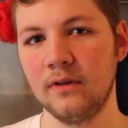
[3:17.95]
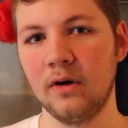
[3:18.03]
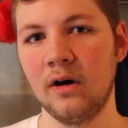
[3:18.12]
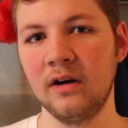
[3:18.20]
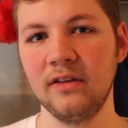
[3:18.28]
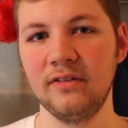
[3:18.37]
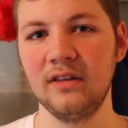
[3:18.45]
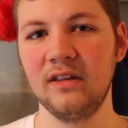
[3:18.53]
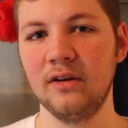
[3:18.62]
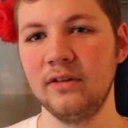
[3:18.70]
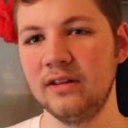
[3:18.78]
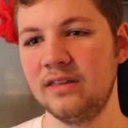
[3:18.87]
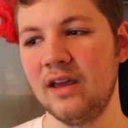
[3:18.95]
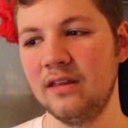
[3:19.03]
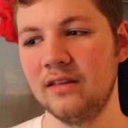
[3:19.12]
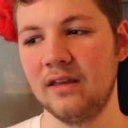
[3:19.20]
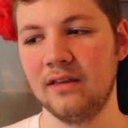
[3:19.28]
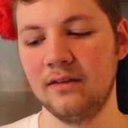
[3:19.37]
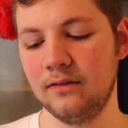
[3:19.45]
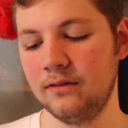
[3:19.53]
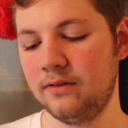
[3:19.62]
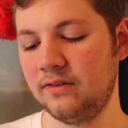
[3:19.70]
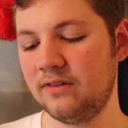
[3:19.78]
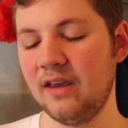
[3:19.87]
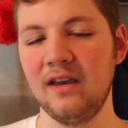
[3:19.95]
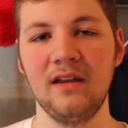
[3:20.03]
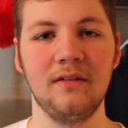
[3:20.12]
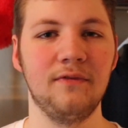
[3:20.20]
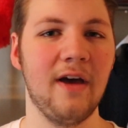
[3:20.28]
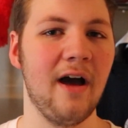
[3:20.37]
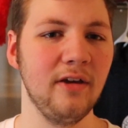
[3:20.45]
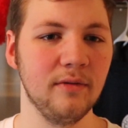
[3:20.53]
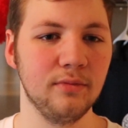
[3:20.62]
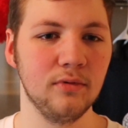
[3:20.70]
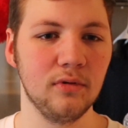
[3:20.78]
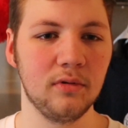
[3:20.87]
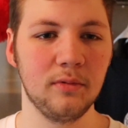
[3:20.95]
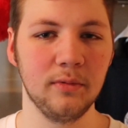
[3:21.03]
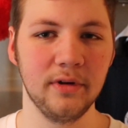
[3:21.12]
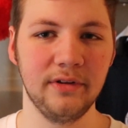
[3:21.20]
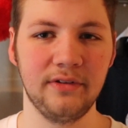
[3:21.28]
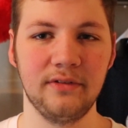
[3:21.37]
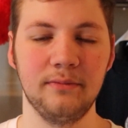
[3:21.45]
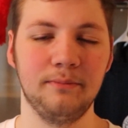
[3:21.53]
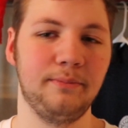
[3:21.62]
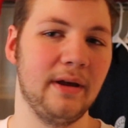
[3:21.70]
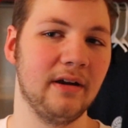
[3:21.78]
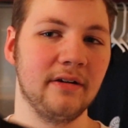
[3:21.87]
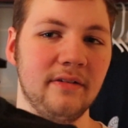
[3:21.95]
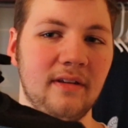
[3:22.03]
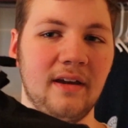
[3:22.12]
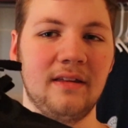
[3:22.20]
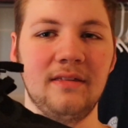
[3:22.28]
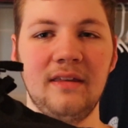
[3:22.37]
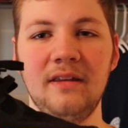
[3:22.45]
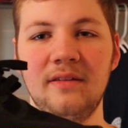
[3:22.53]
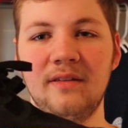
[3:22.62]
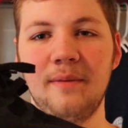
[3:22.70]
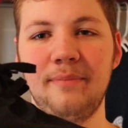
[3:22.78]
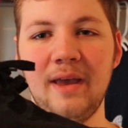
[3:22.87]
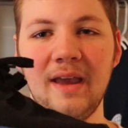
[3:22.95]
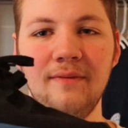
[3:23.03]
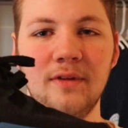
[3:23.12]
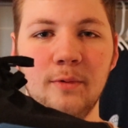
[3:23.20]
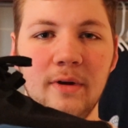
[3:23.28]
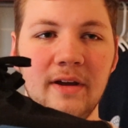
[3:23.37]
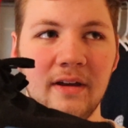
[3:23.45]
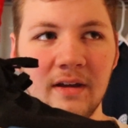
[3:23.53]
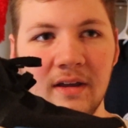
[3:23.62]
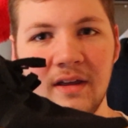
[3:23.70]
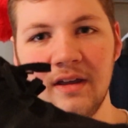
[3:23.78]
honestly, the only thing that stayed valuable was pairs like these that paved the way.